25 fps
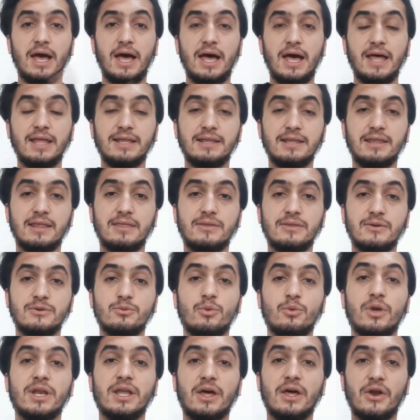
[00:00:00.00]
and the third
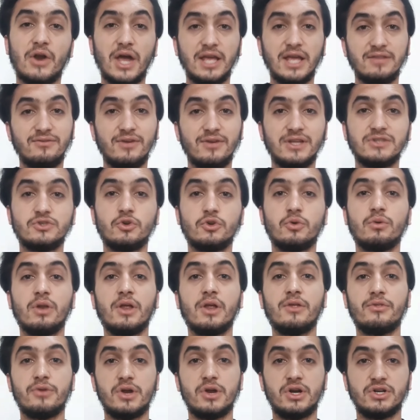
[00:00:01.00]
one, right
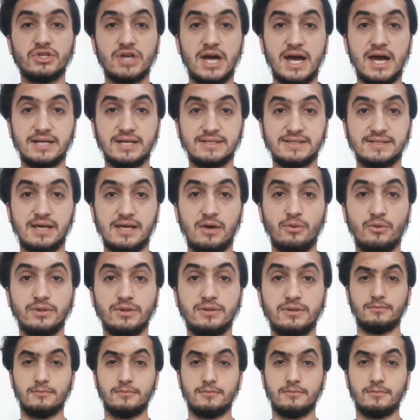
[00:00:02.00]
ventricular third heart sound.
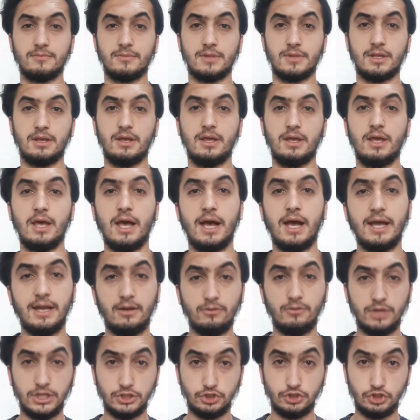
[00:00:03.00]
And
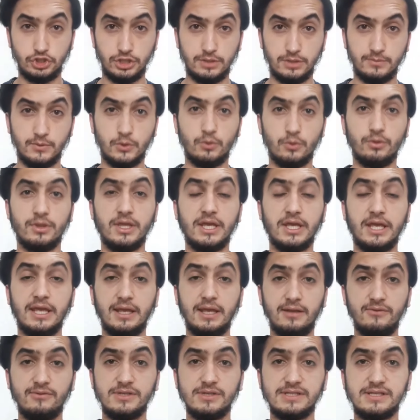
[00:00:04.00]
now let's jump to the
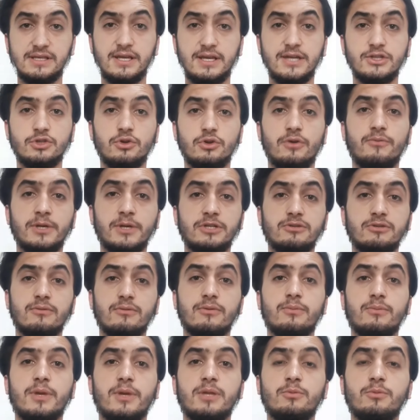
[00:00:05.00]
investigation of
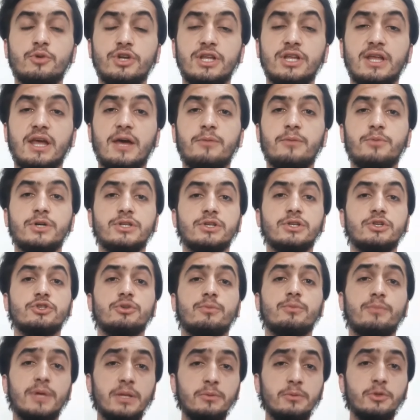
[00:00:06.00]
patients with pulmonary
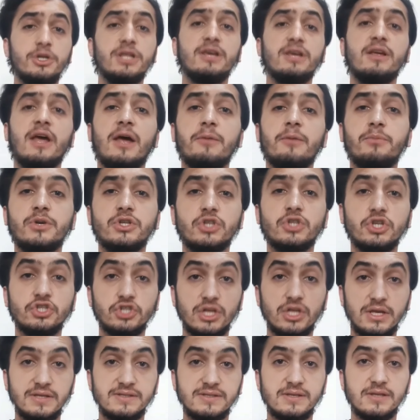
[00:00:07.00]
hypertension. Pulmonary
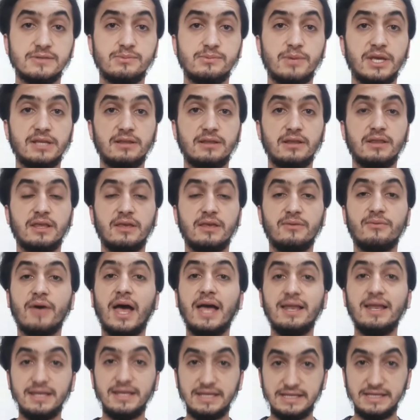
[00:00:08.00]
hypertension is suspected if an